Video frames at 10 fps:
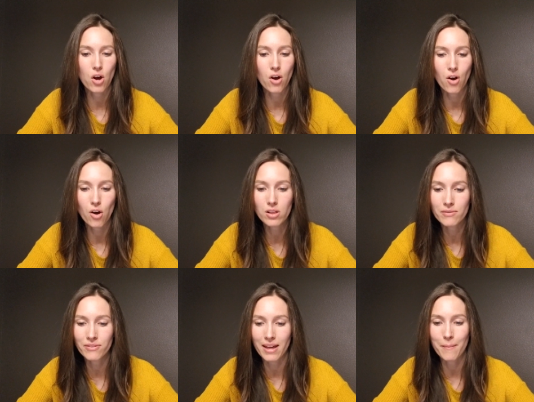all
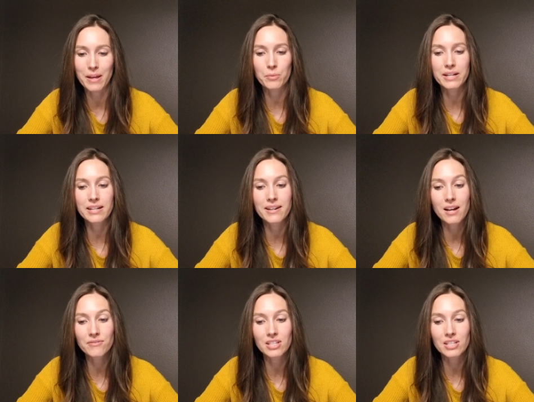of them and read enough